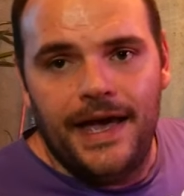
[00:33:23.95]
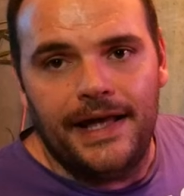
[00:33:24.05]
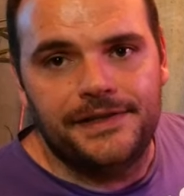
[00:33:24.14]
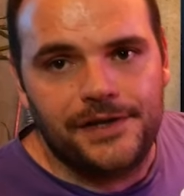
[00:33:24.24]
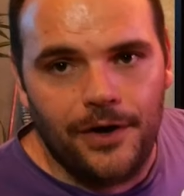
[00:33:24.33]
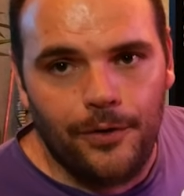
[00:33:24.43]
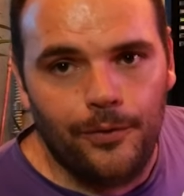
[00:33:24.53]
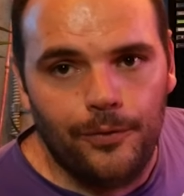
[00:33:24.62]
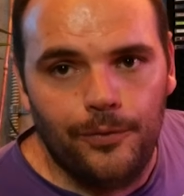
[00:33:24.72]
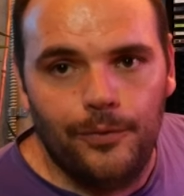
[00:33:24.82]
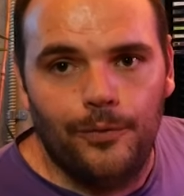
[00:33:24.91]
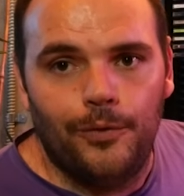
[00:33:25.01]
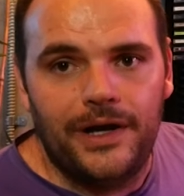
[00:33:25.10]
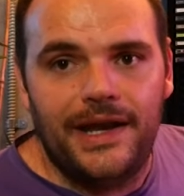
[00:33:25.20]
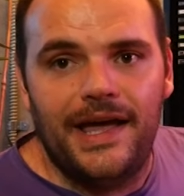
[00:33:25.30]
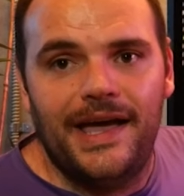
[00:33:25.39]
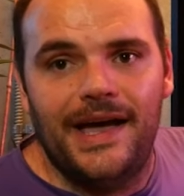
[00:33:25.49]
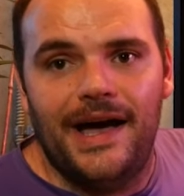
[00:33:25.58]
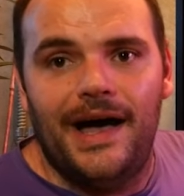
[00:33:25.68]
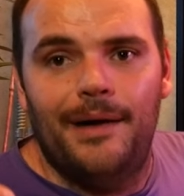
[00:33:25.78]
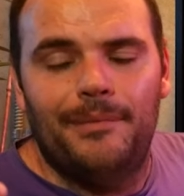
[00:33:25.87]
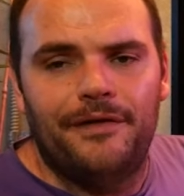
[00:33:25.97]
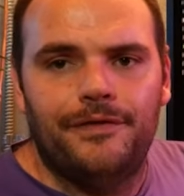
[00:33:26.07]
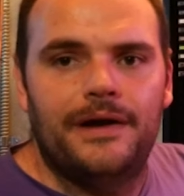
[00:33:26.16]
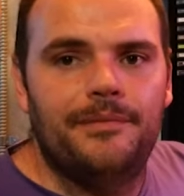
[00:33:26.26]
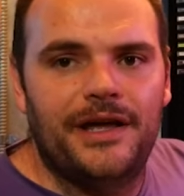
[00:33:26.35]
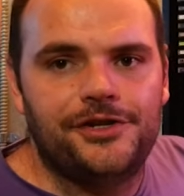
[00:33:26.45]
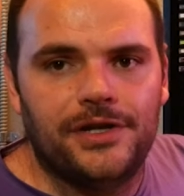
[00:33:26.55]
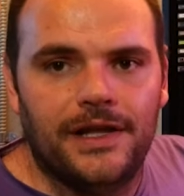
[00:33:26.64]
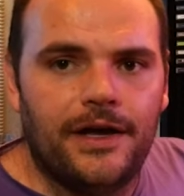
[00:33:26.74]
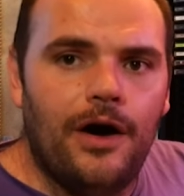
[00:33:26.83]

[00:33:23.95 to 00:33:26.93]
And so one day my friend mentioned like,